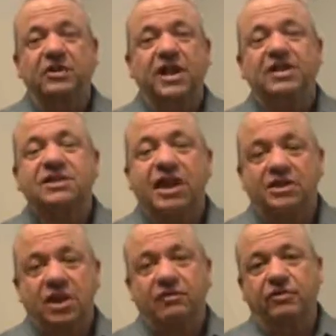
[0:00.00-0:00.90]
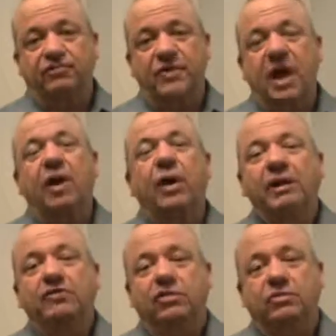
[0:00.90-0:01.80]
the debt's not sovereign.
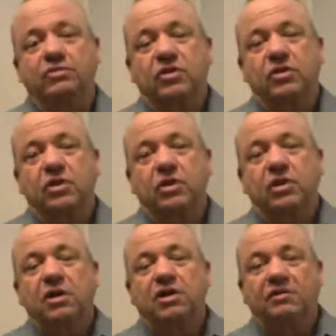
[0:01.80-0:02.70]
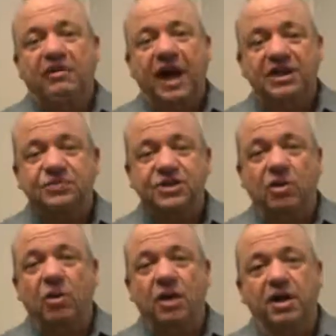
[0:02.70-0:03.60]
However, the vast
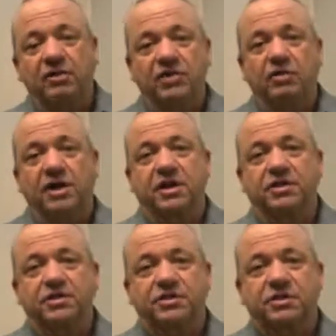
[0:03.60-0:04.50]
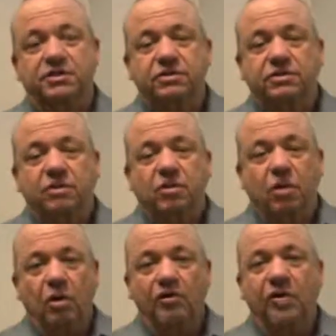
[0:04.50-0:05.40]
majority of the creditors,
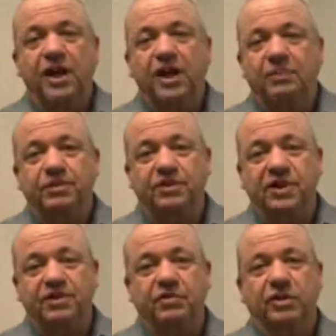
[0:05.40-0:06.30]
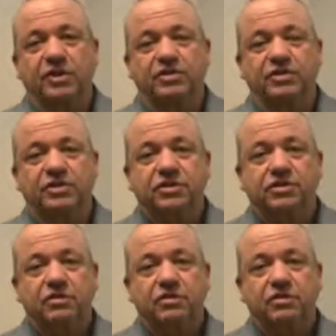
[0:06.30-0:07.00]
over 80% of the creditors,